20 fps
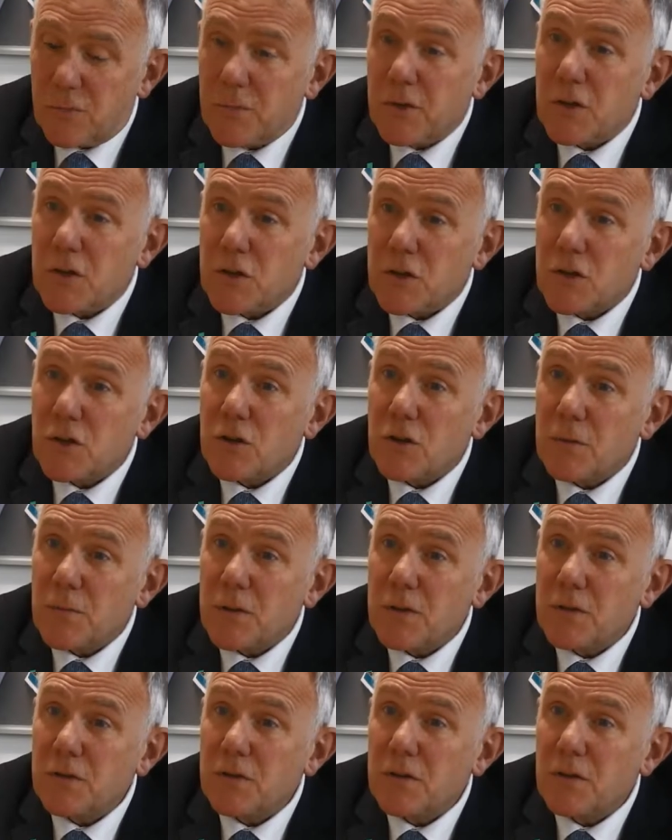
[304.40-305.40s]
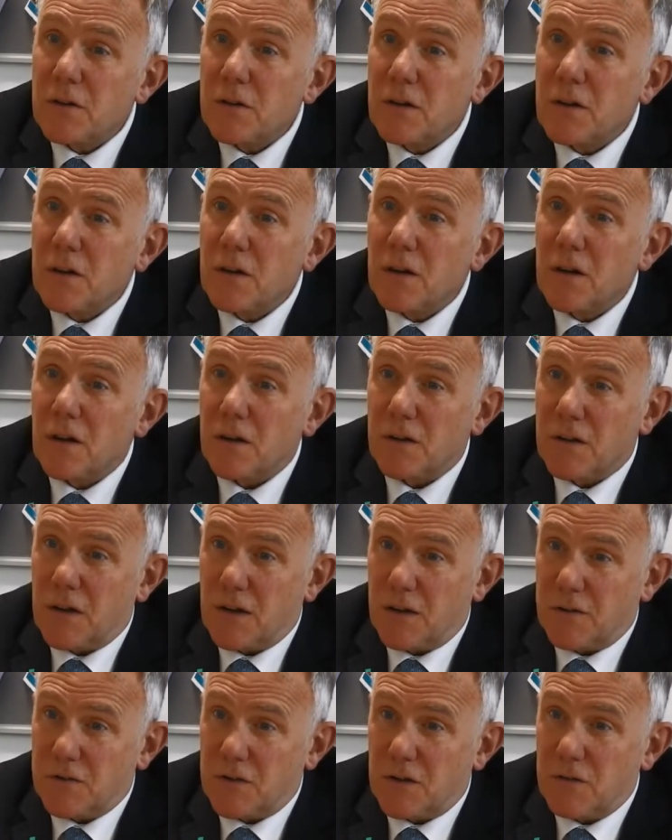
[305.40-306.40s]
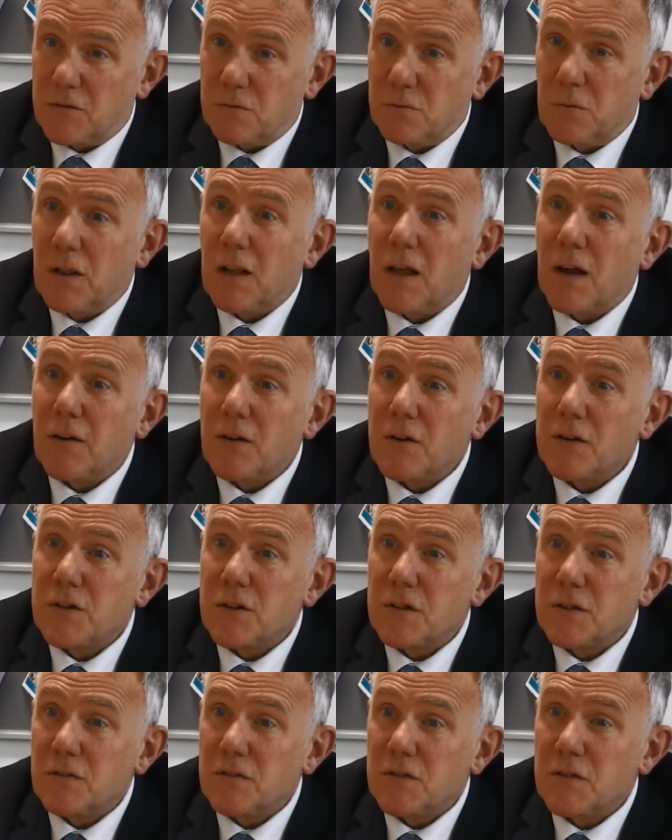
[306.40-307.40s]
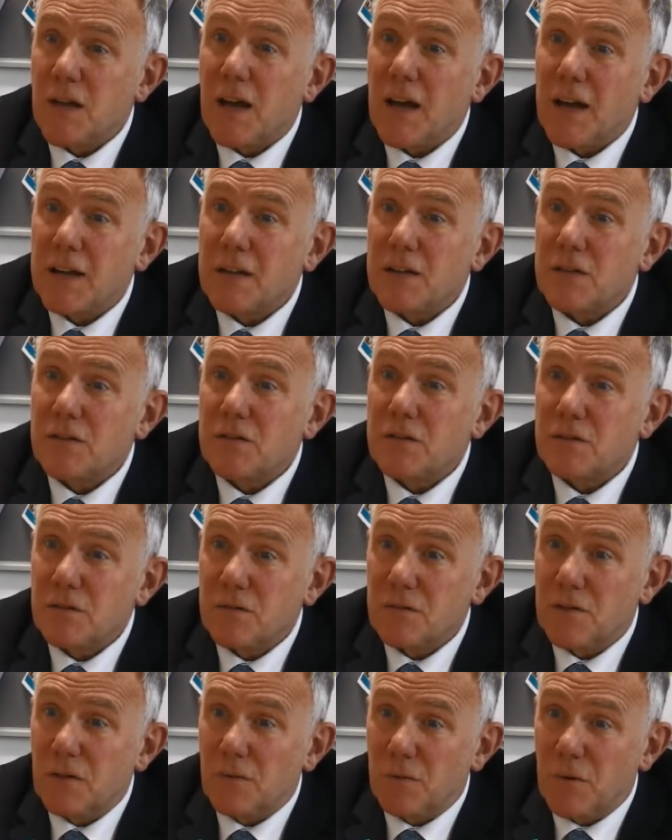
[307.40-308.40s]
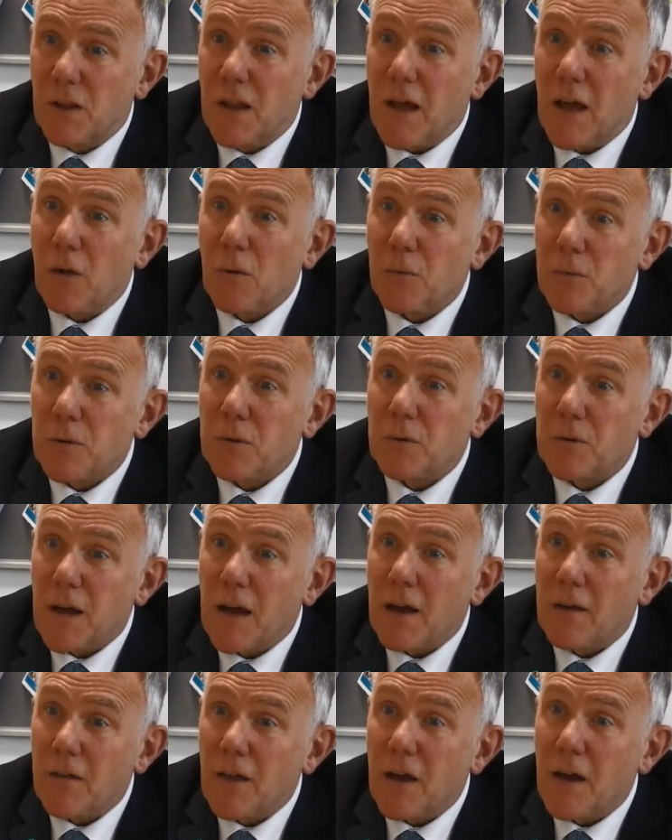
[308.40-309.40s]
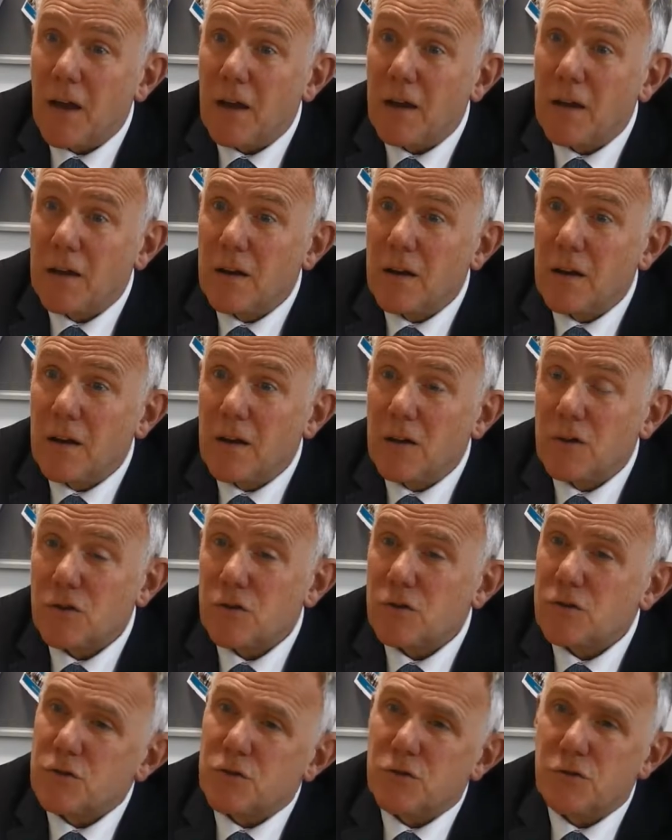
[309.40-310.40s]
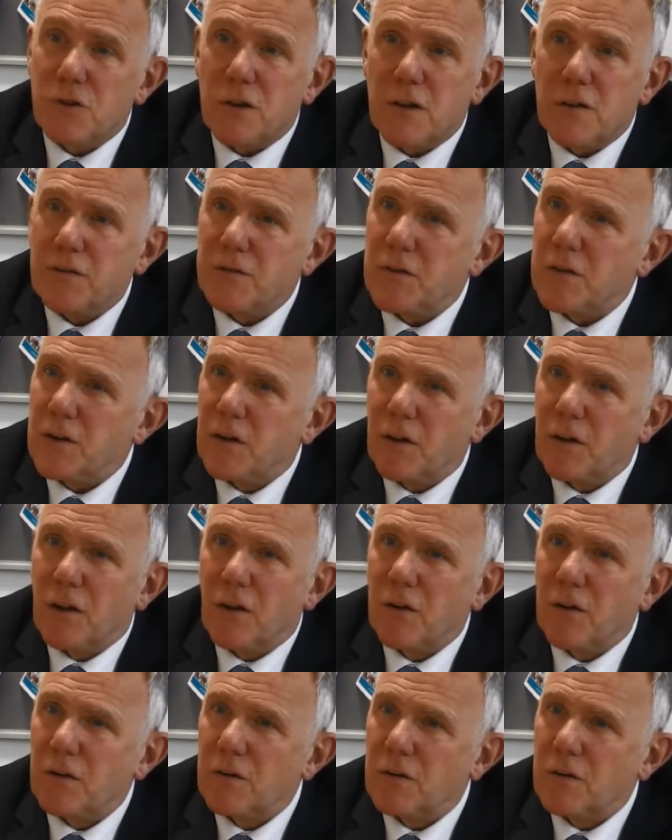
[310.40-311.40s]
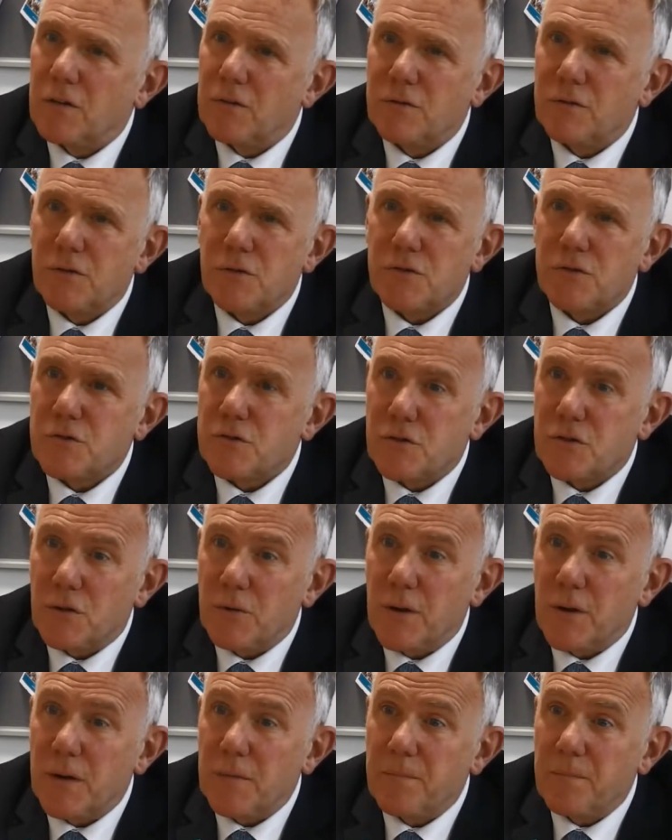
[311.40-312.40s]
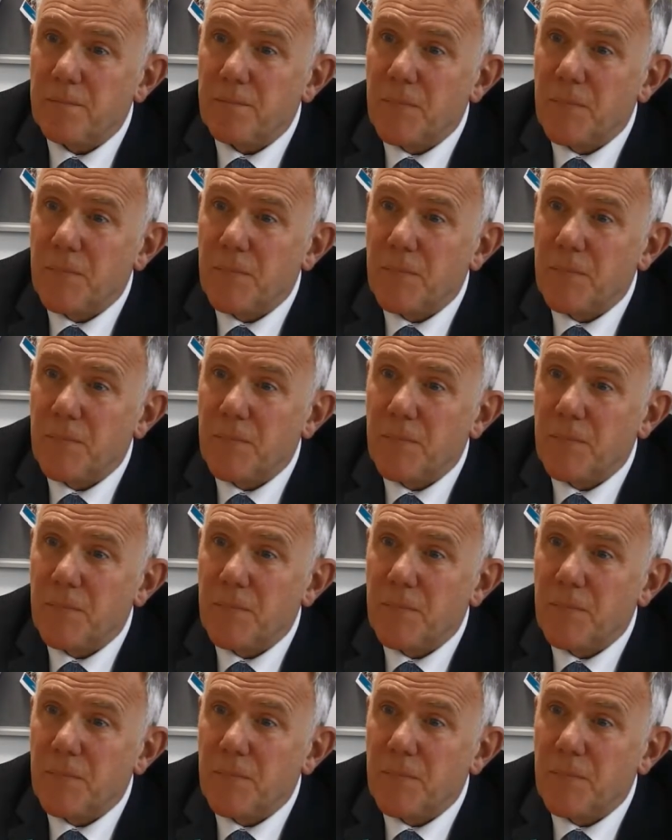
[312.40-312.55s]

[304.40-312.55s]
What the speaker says: to be determined, and you have to have some clarity of sight that will help you get there. Just drifting along doesn't do it.